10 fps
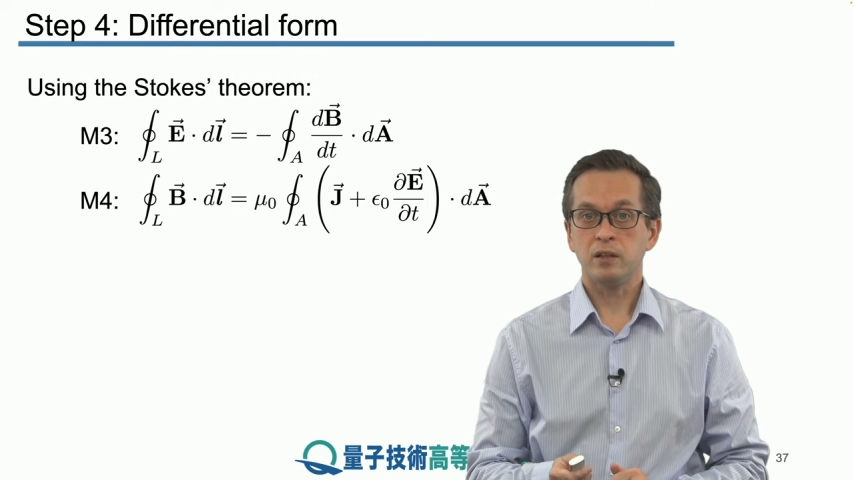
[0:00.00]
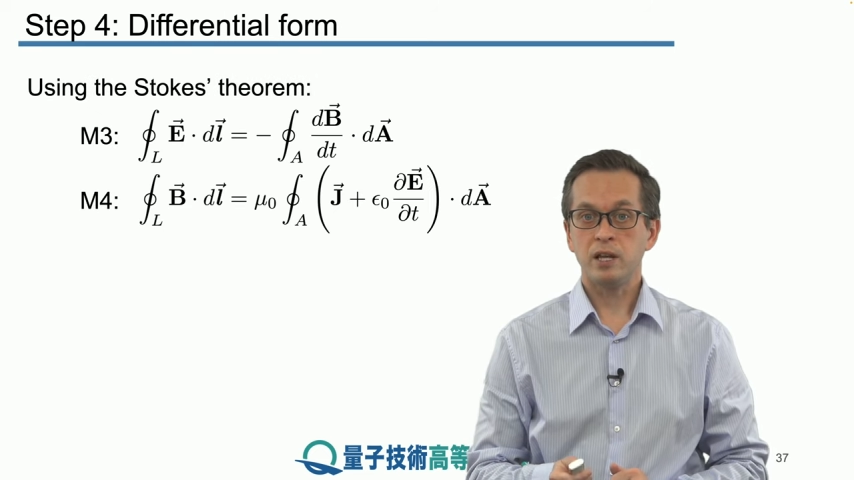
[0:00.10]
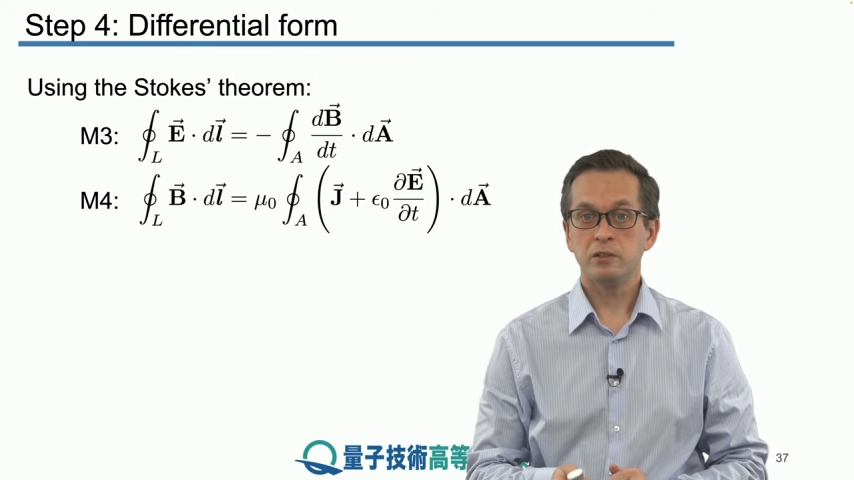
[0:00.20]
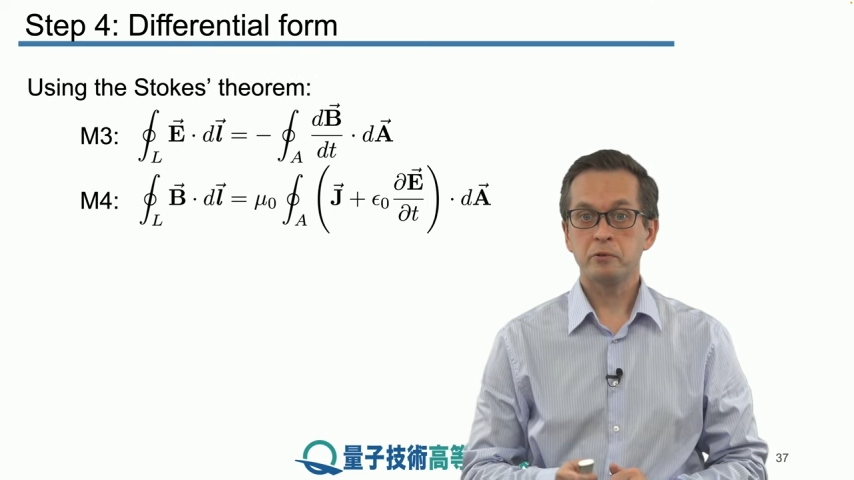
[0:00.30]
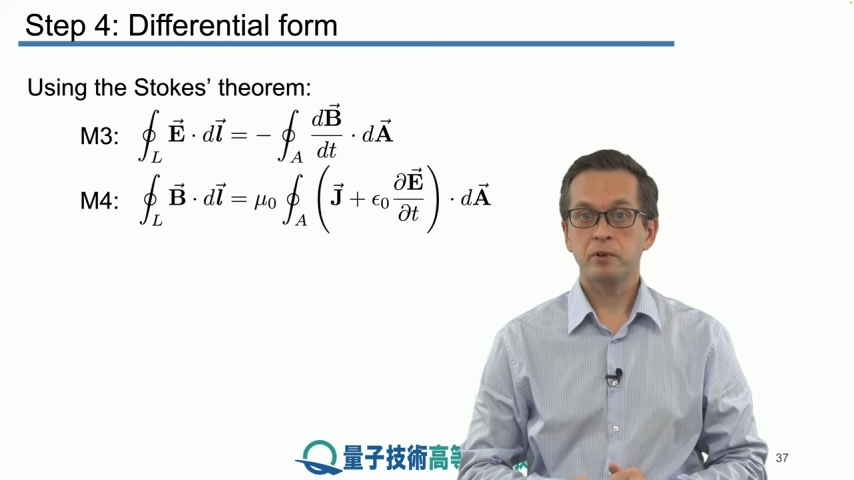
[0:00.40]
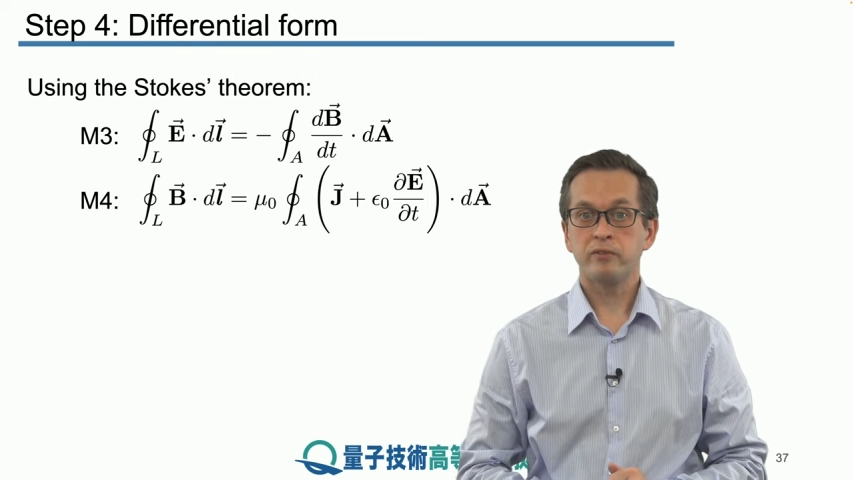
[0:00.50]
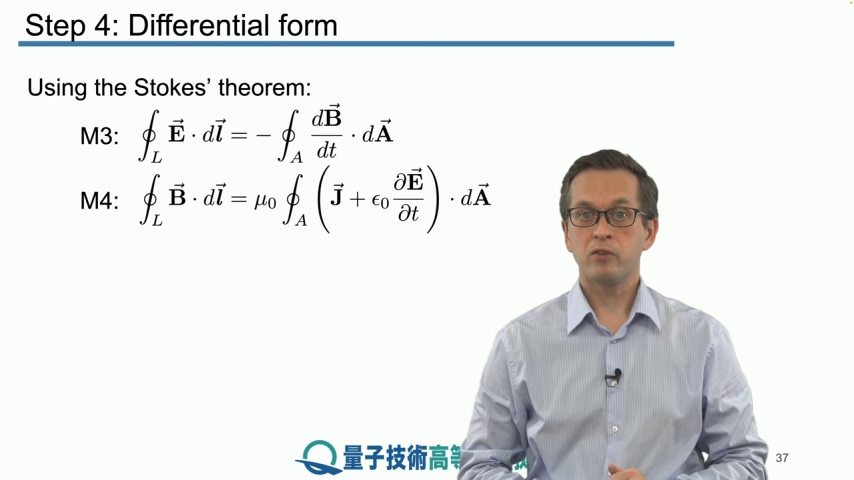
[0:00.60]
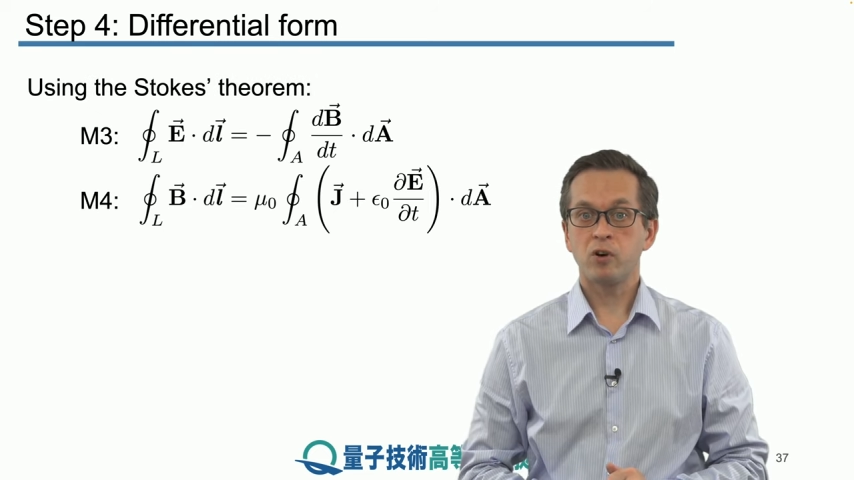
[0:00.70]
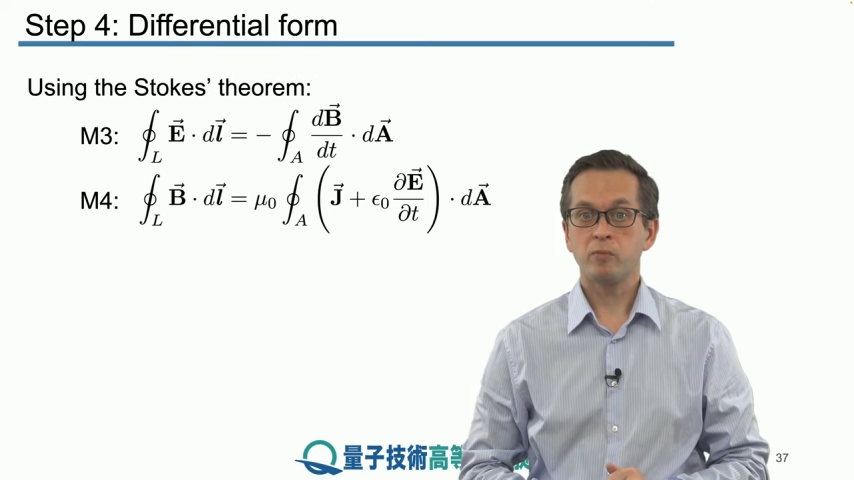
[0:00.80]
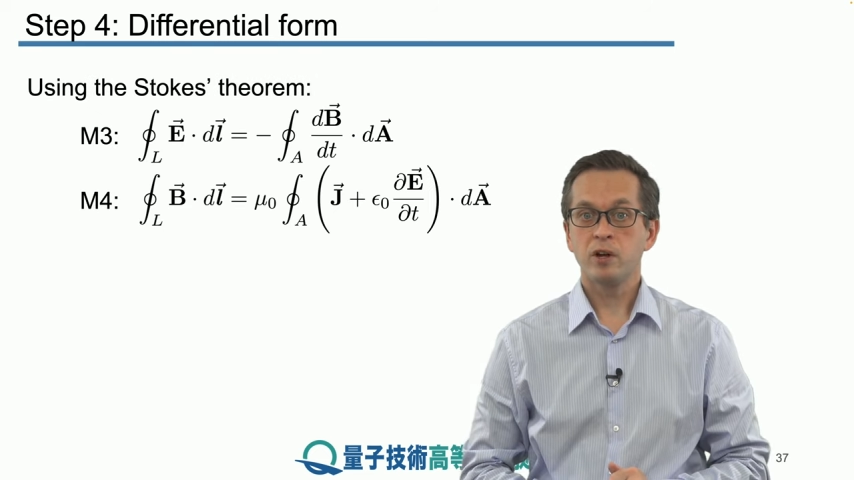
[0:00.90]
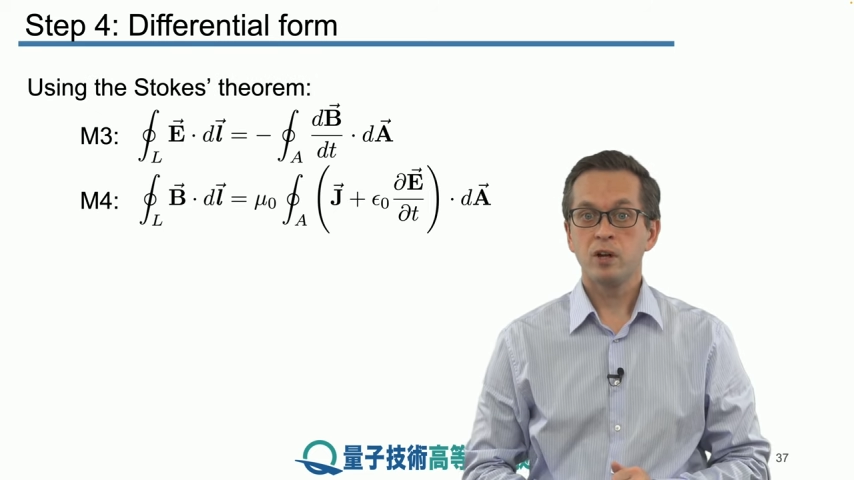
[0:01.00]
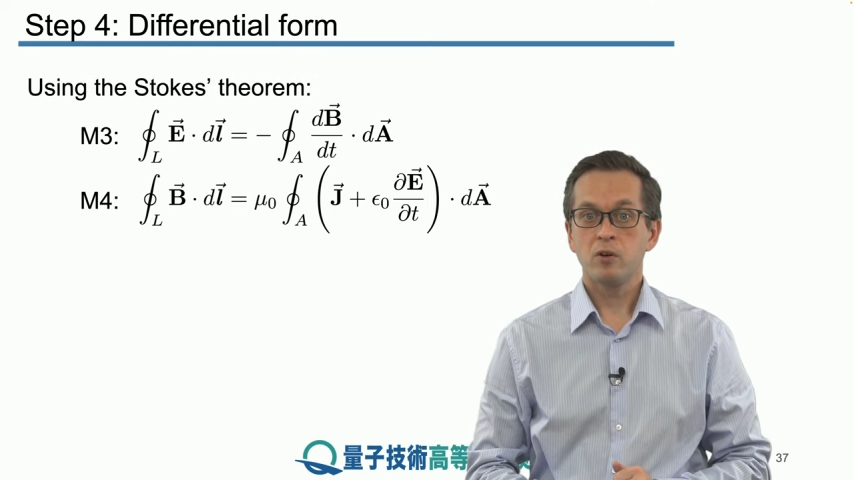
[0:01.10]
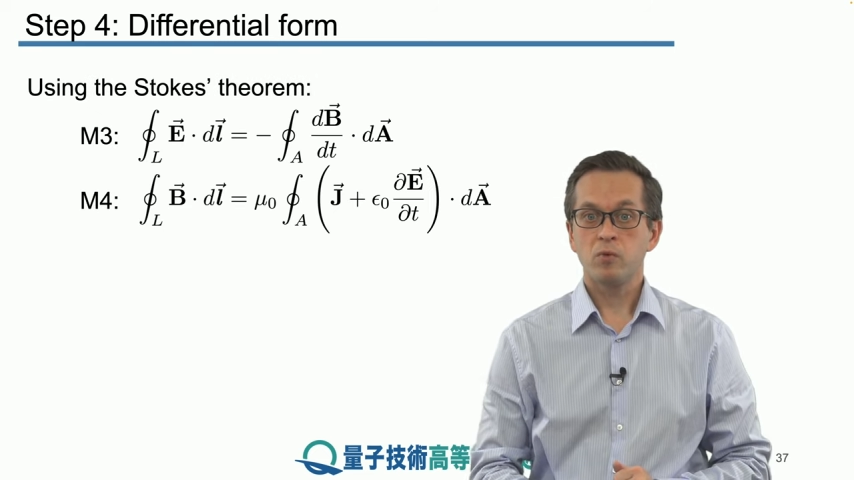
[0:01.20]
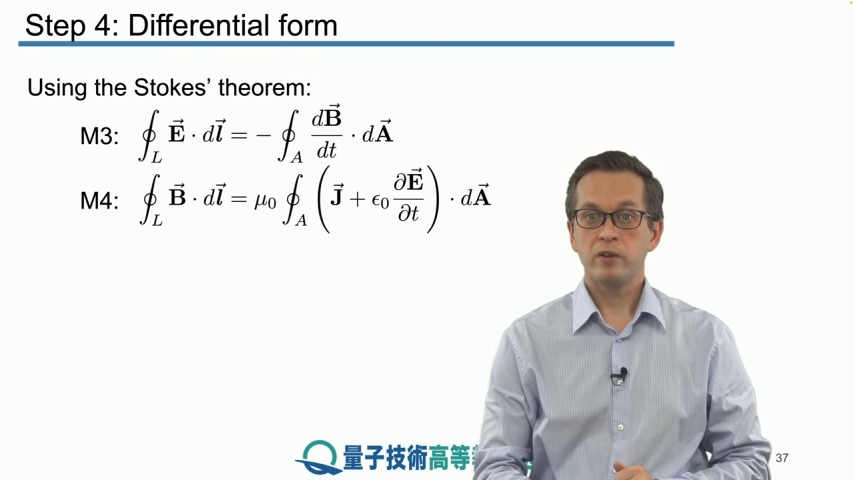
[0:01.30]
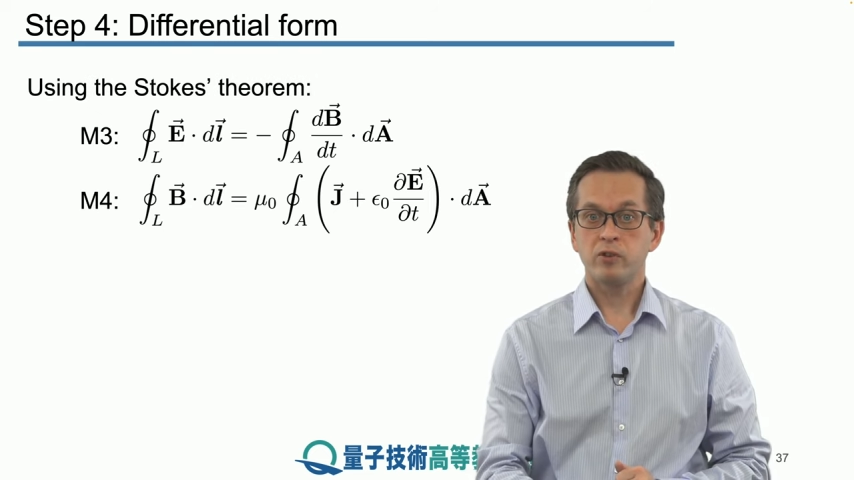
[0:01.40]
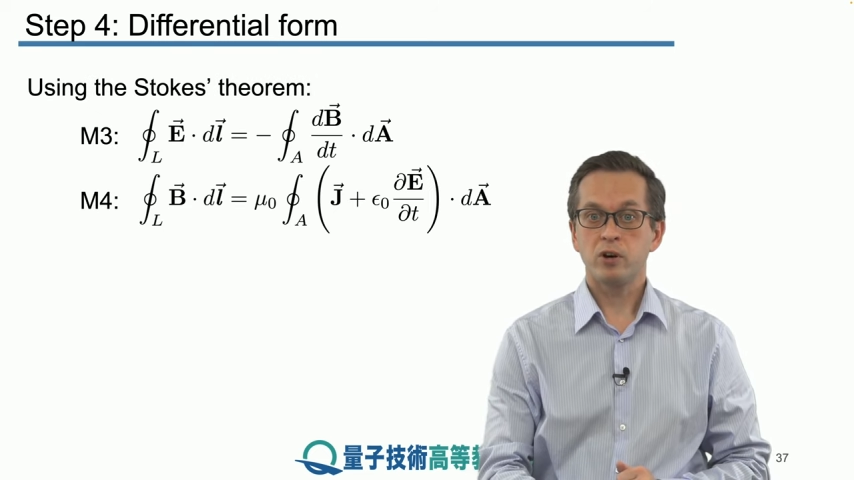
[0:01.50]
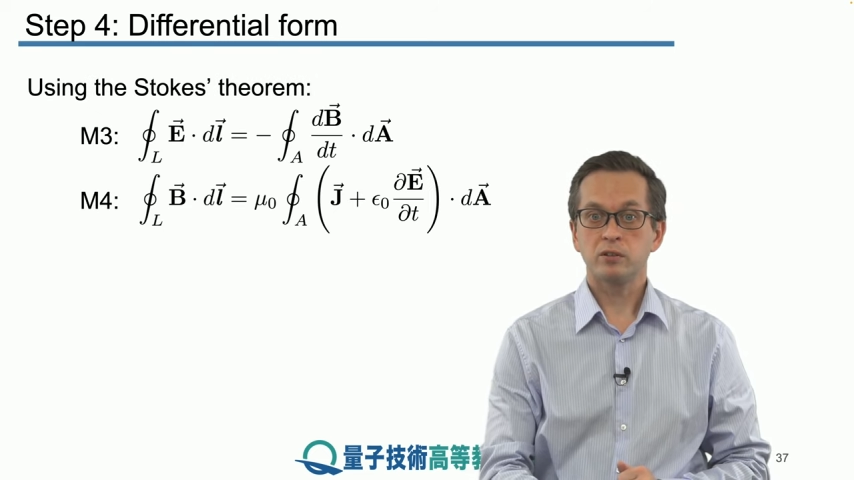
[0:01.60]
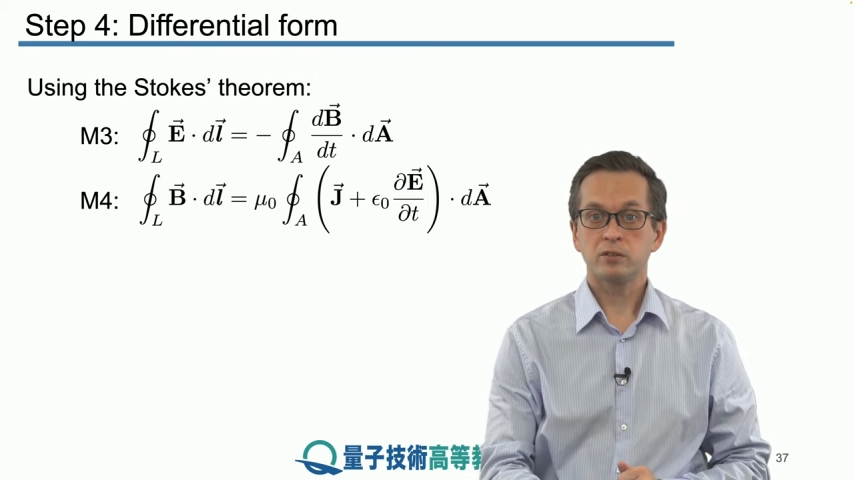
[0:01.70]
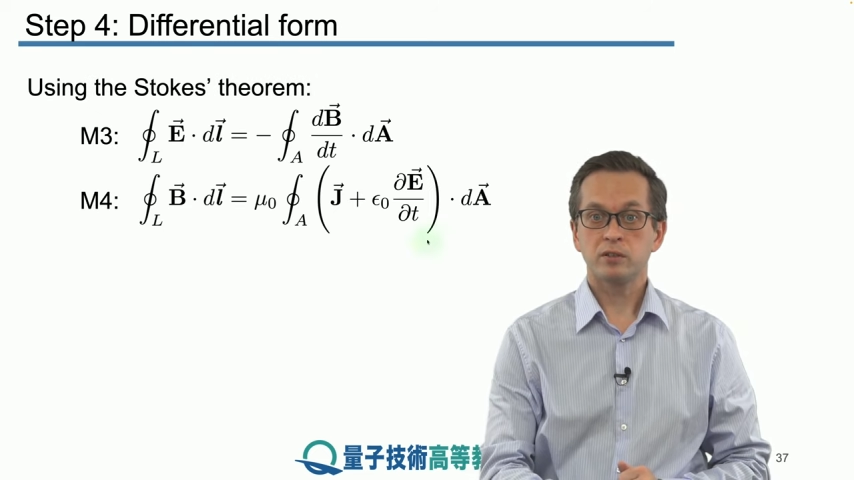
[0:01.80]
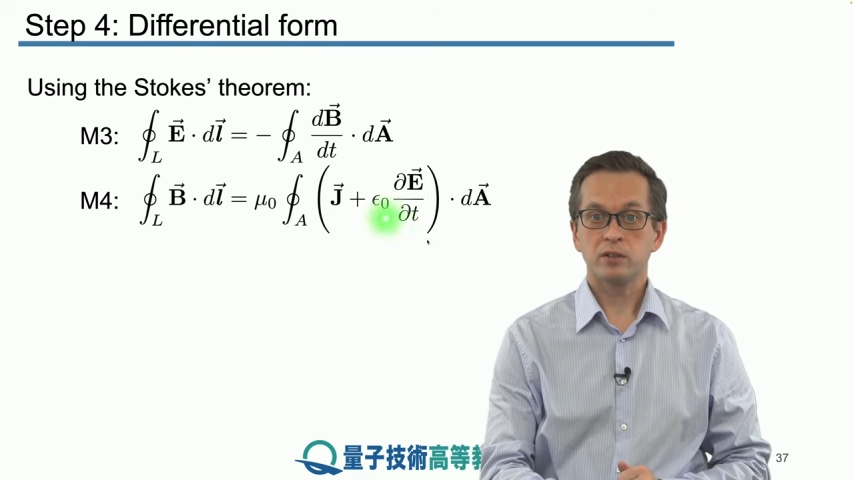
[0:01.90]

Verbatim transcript: integral form, we've got